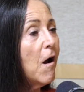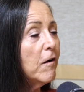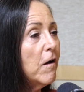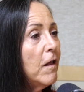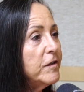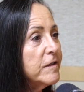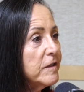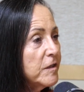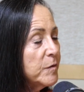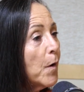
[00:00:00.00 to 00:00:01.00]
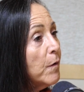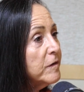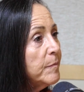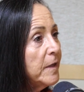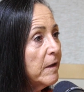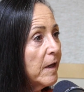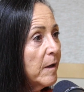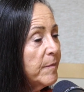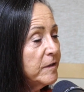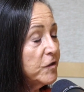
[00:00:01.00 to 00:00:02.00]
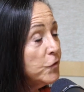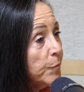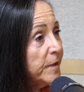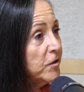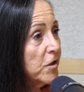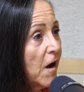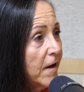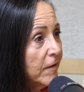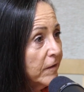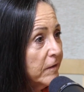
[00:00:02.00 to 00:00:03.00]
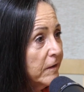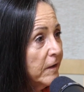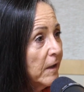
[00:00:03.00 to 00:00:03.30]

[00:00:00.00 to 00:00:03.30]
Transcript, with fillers: oncologist has spoke to me like I'm a stupid child